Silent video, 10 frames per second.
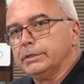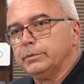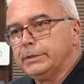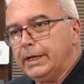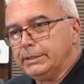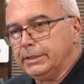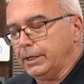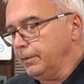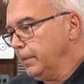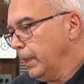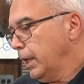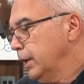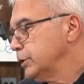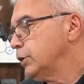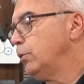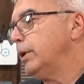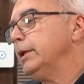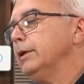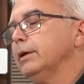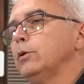some testing. So one
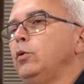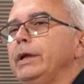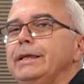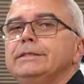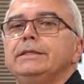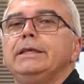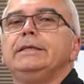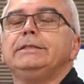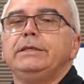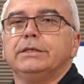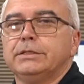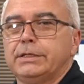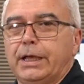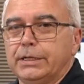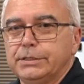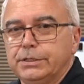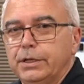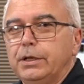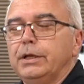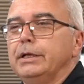of the quickest, easiest tests
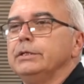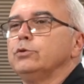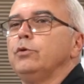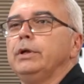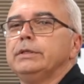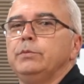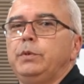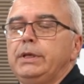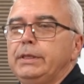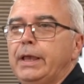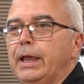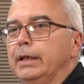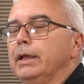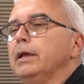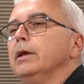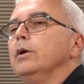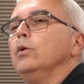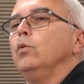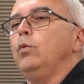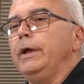is going to be that
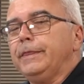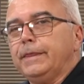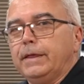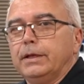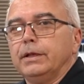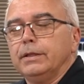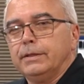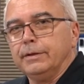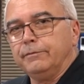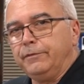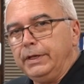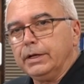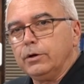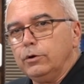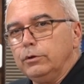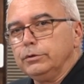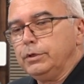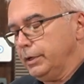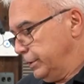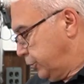with the vehicle
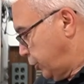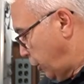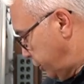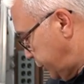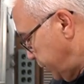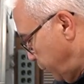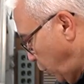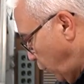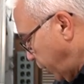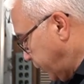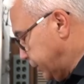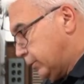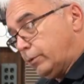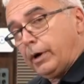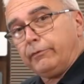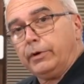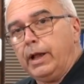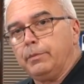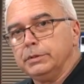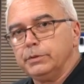charging port, wherever it
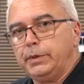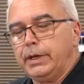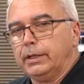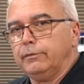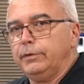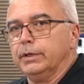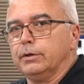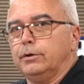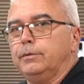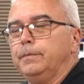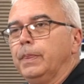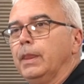happens to be on the vehicle,